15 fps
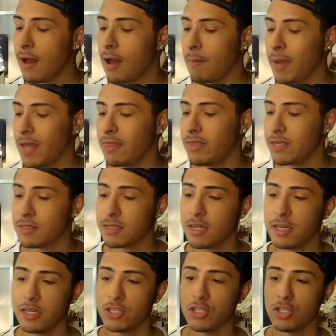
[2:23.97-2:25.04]
Um, and this
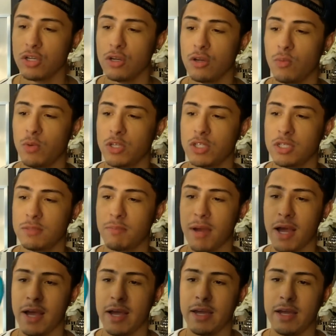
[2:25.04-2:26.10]
conditioner, which is
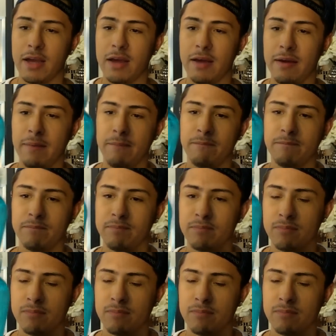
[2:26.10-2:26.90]
by, um,